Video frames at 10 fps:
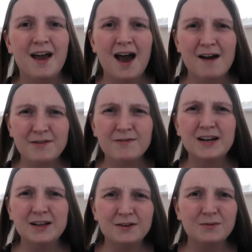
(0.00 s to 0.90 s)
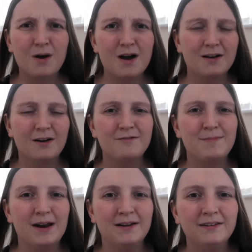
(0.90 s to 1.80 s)
have a really good work-life
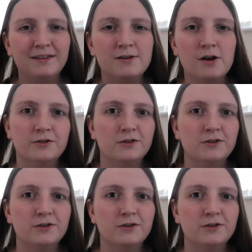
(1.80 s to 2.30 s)
balance and not